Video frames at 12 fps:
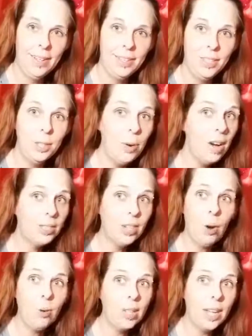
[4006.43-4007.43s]
You are
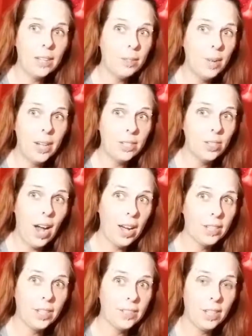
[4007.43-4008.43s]
totally on the right
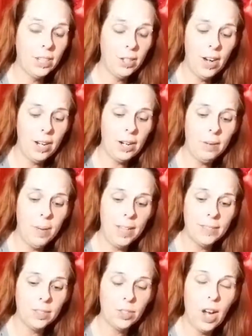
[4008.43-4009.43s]
track, Jessica. You're on an
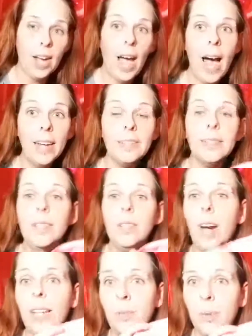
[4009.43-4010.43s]
amazing track. Honestly, you
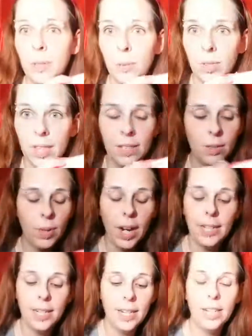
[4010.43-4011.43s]
guys, with this, what I
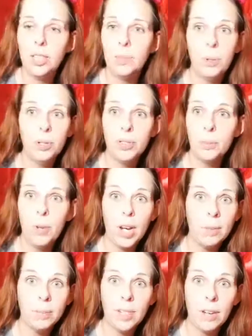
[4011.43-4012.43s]
did, I just pulled some
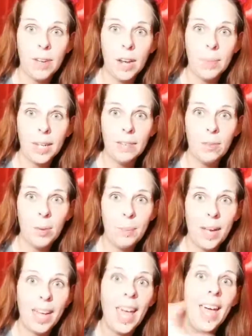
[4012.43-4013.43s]
random stuff out of my giveaway
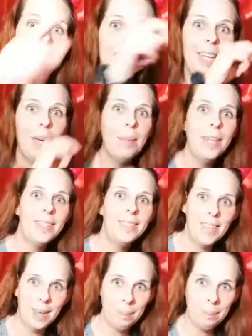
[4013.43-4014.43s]
bag. Kim, it is
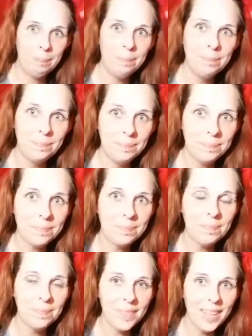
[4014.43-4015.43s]
him.
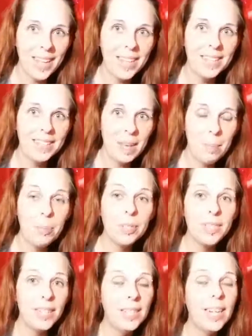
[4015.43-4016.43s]
It is him.
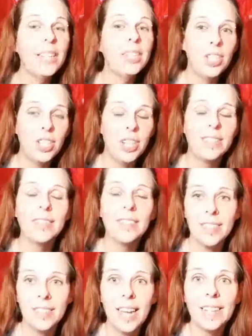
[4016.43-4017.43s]
Priscilla 9 Inch Nails is a
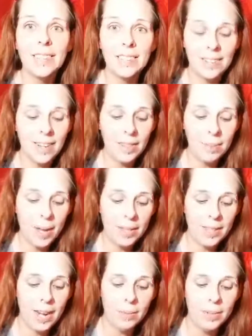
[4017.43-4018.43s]
good guess. It's another band
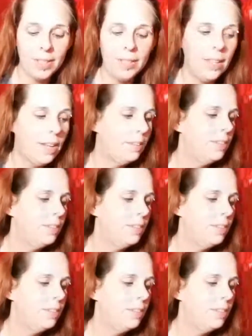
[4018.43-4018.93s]
that I really love.